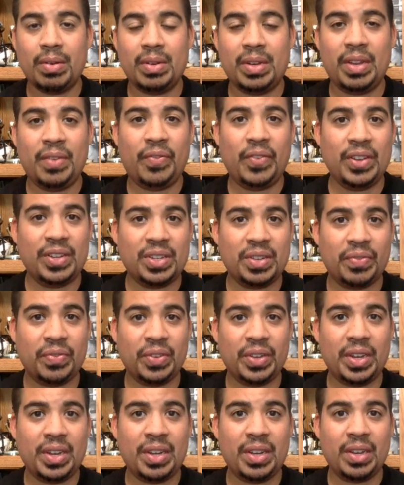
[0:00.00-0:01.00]

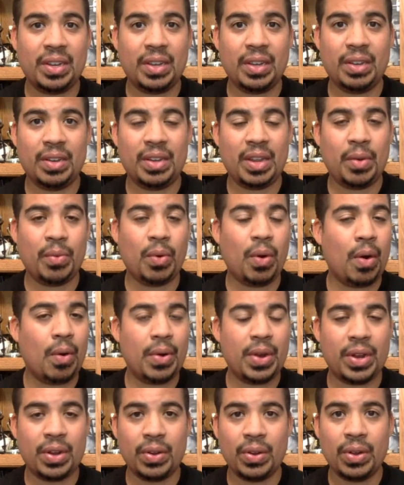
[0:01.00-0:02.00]
defensively. They were
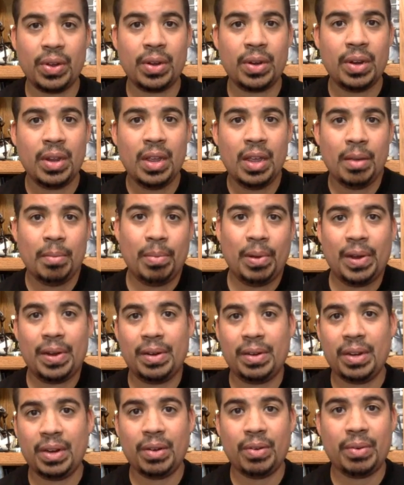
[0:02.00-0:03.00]
already good. But,
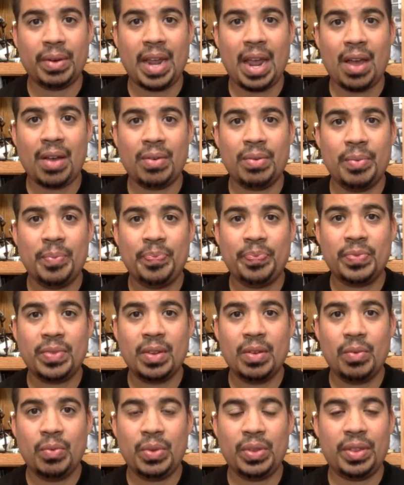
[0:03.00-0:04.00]
you know, now
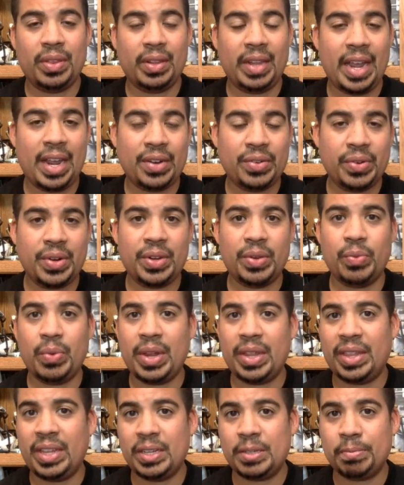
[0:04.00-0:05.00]
with Landry and the way
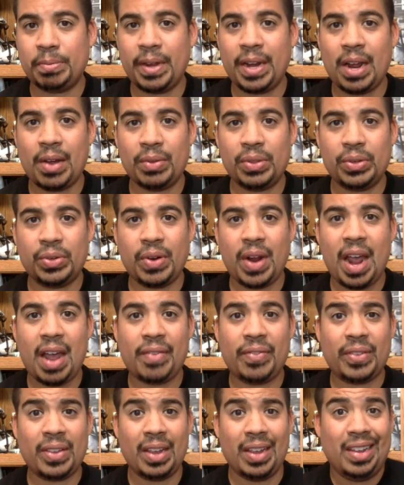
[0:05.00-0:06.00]
things played out with the
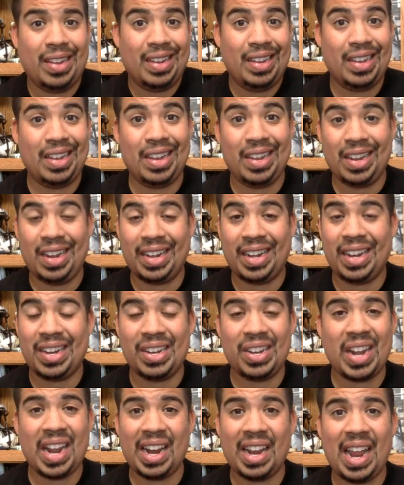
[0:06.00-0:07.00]
draft, again,
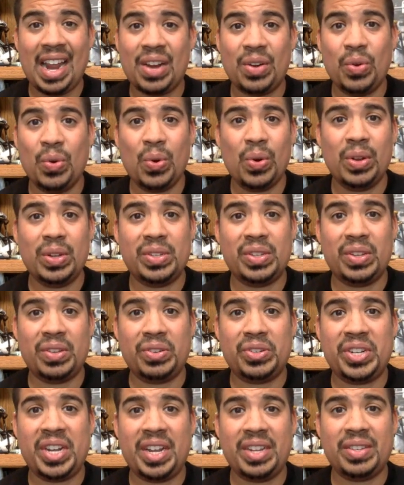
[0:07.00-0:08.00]
you got to like New Orleans and their
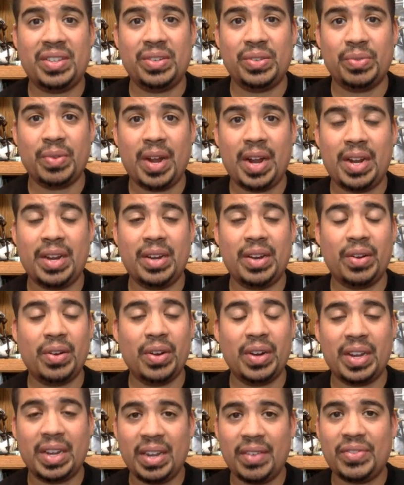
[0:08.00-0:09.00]
chances, right? And they're
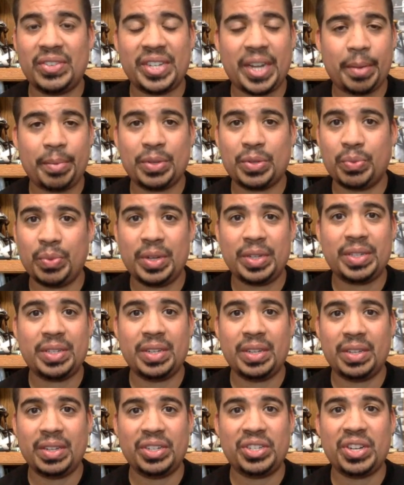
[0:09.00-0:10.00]
going to give Jameis
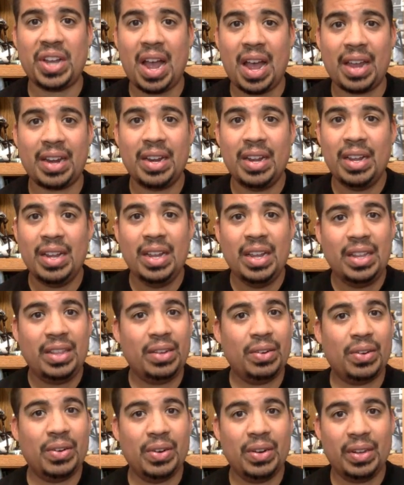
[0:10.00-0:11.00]
Winston the shot.
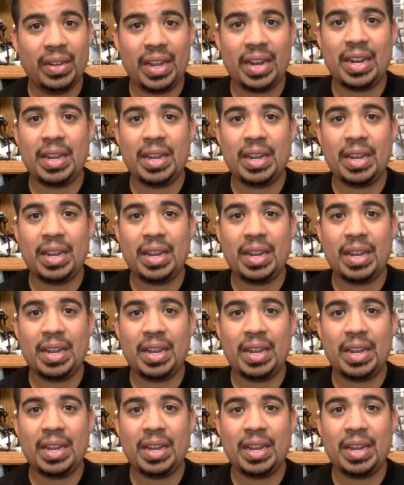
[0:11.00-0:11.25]
They're going to let